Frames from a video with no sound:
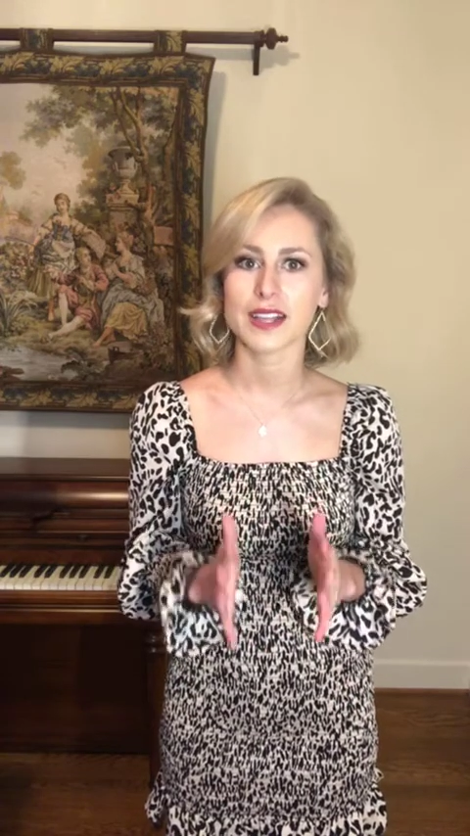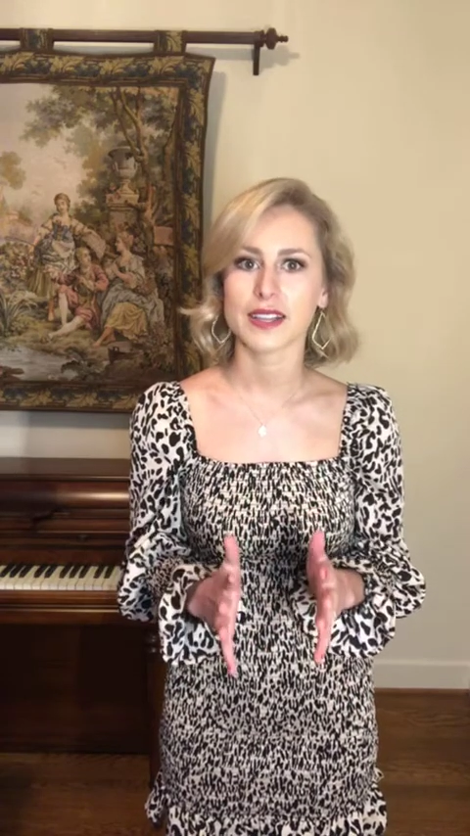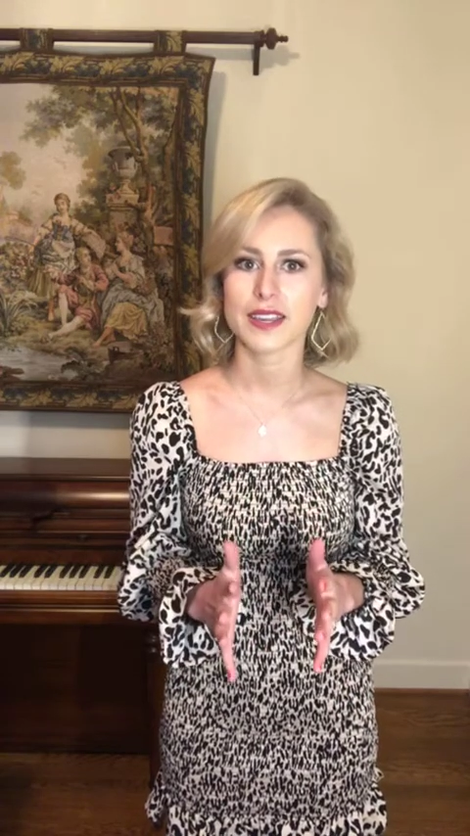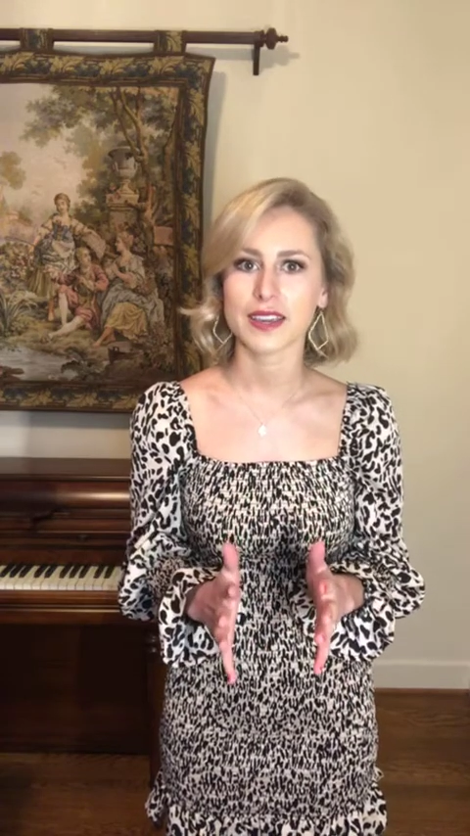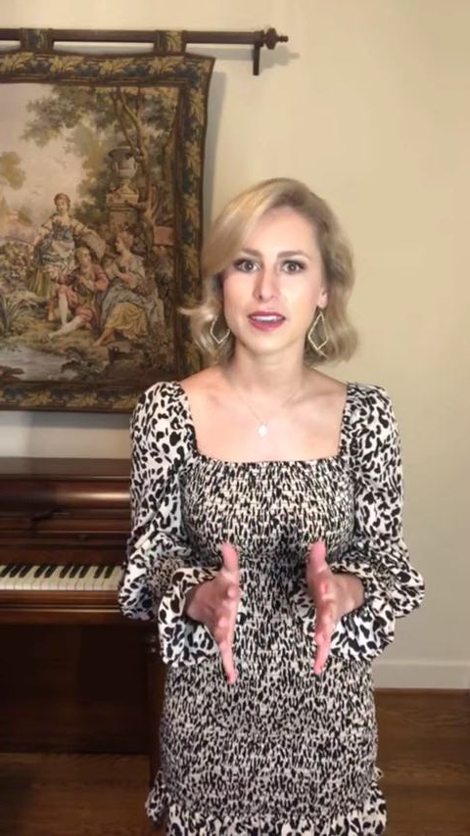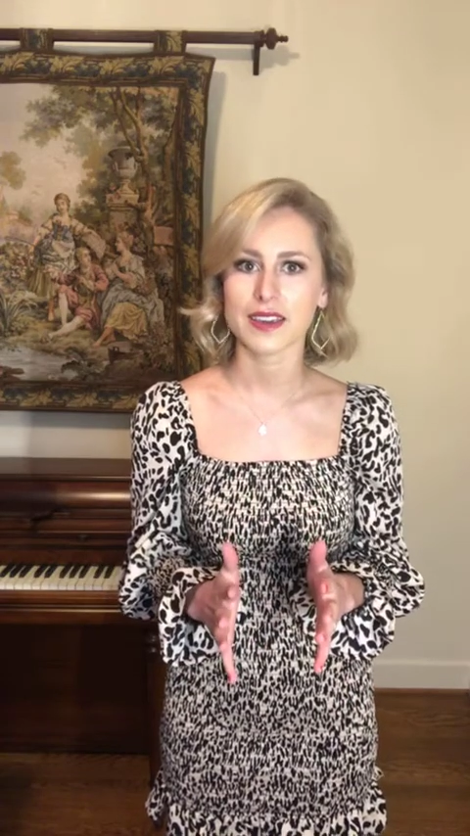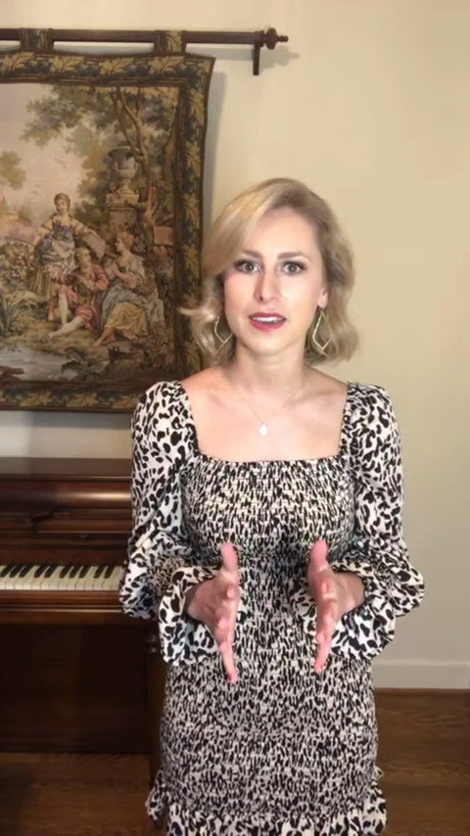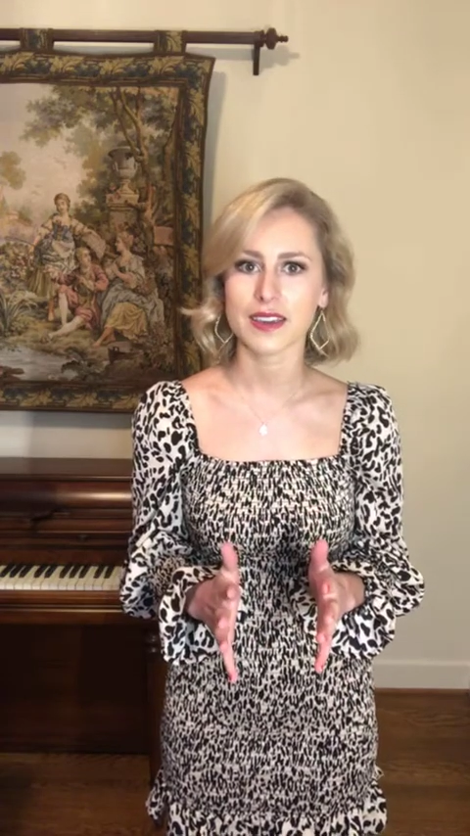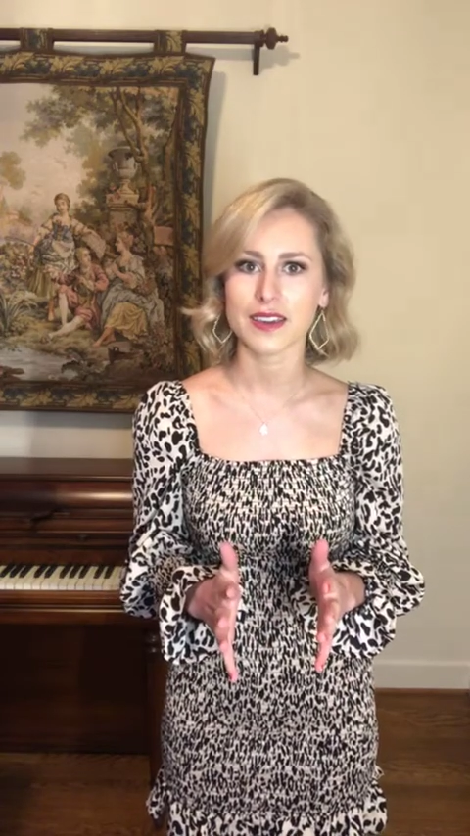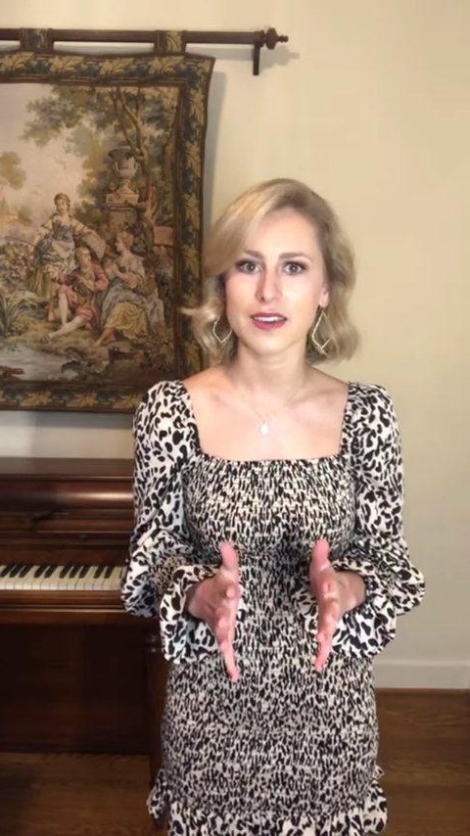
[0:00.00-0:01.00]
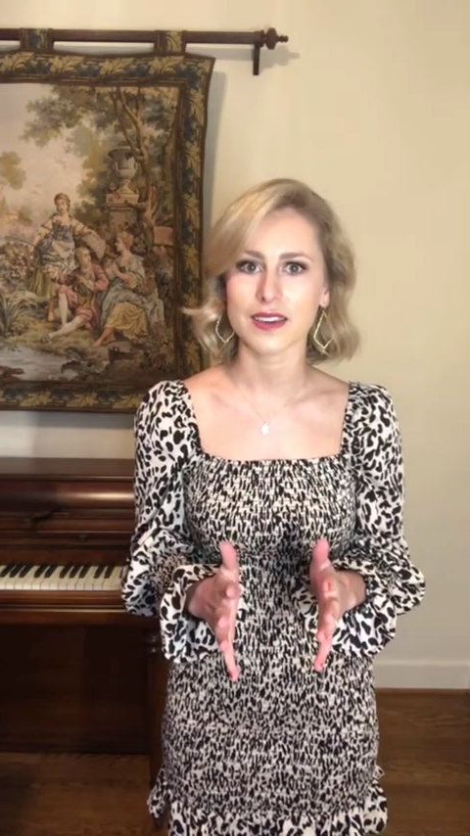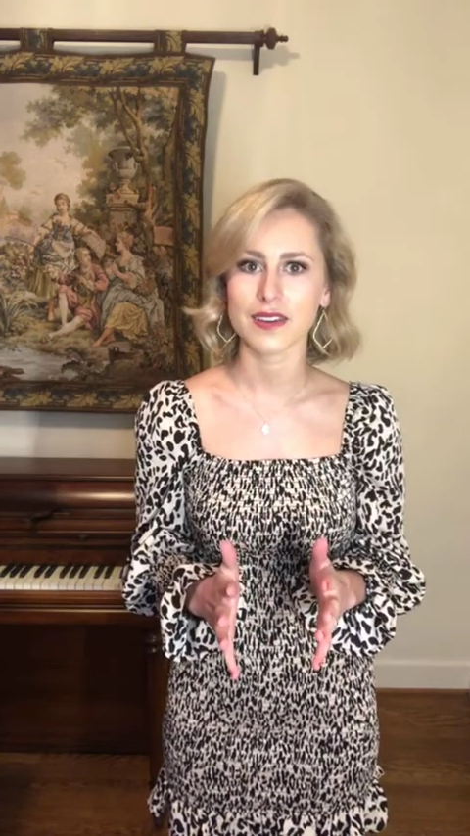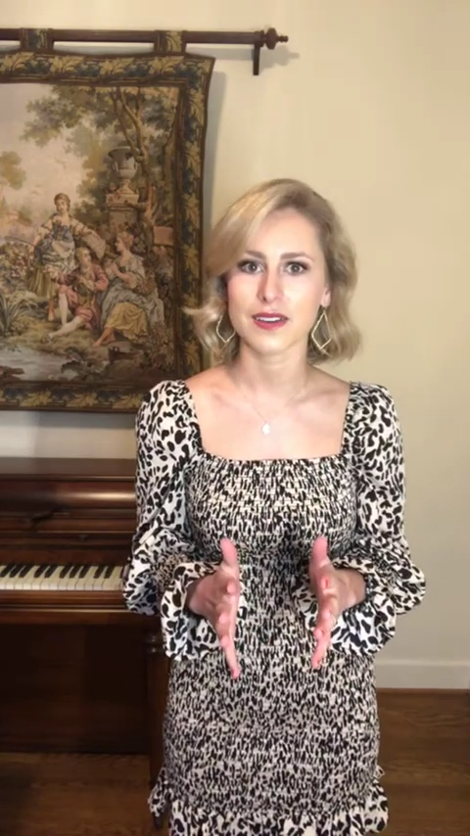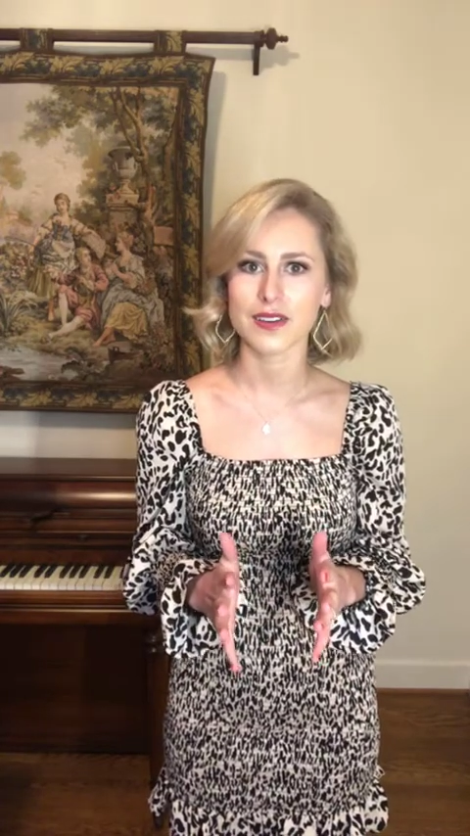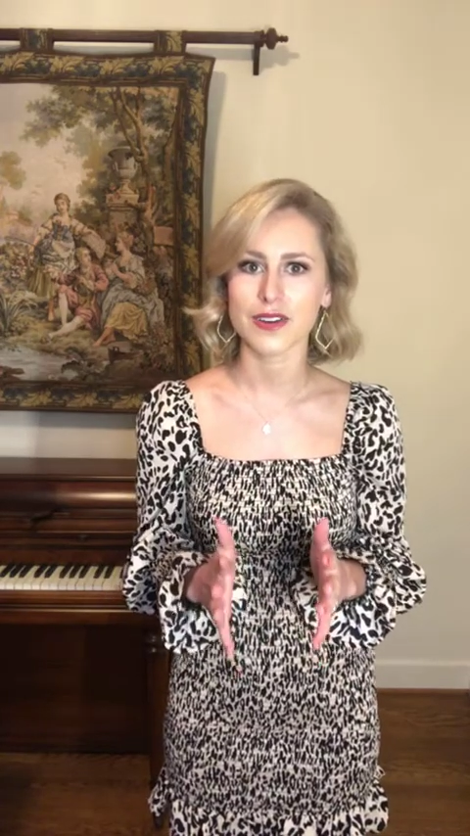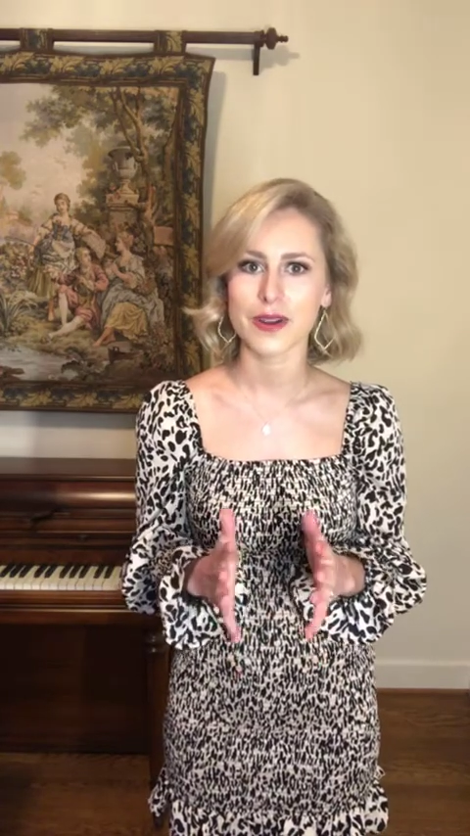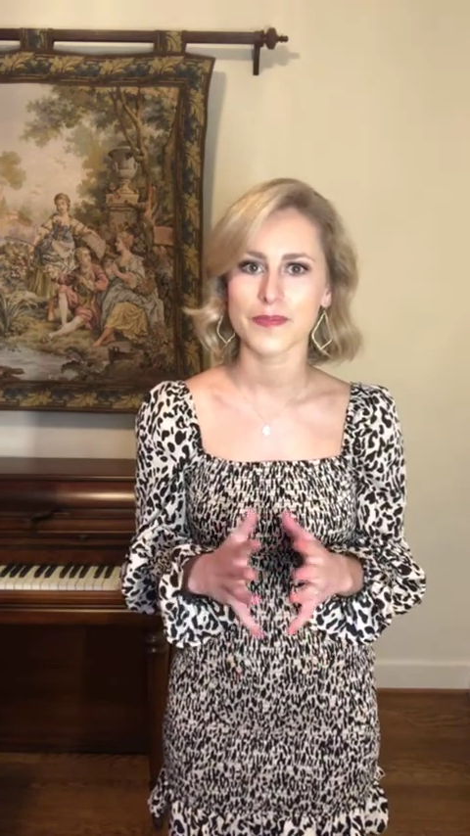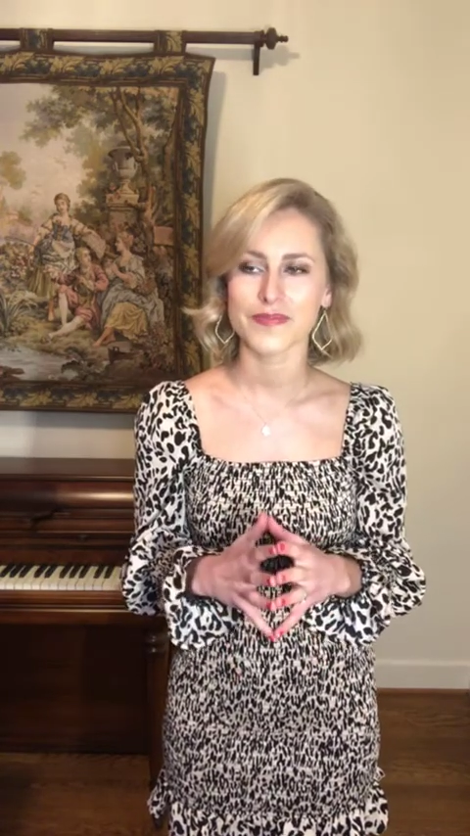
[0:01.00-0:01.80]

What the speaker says: clear.